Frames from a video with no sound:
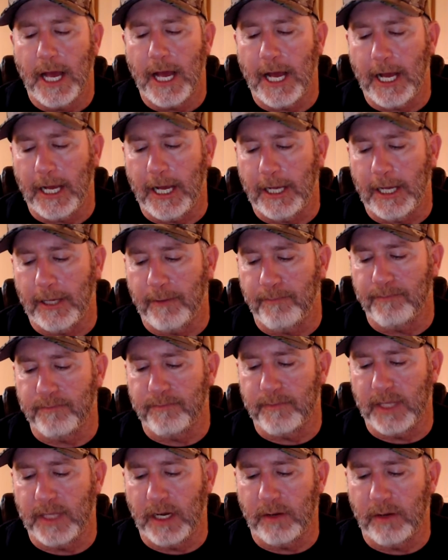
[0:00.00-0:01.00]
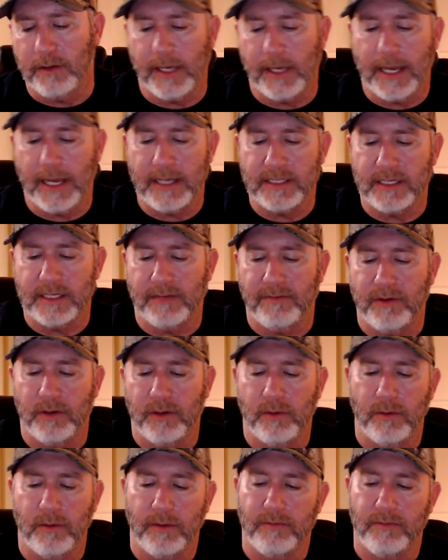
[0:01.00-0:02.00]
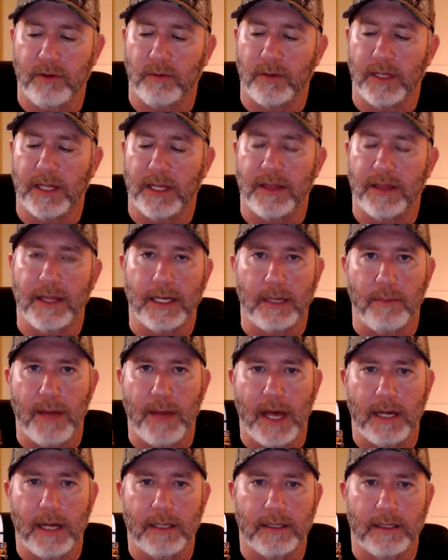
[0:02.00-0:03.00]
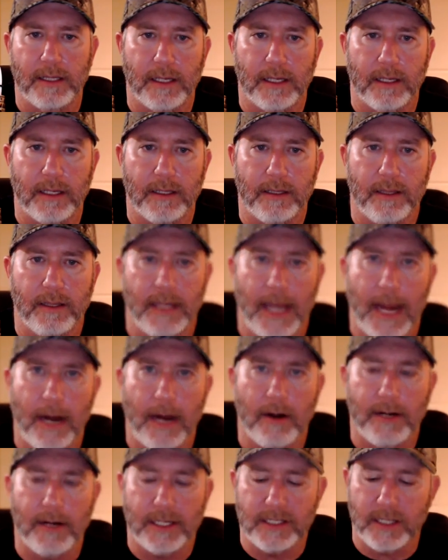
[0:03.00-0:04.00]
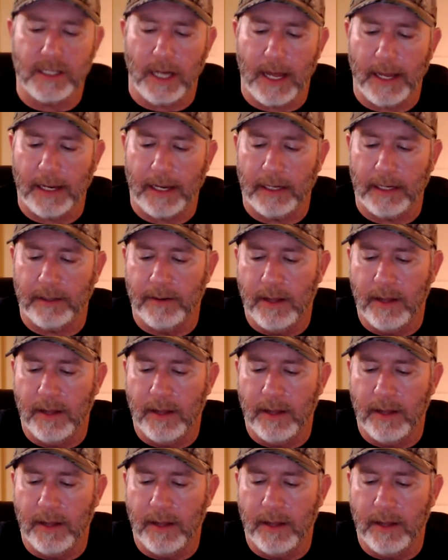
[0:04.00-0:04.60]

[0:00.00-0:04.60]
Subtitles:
You guys, if you really think about it, the Heritage line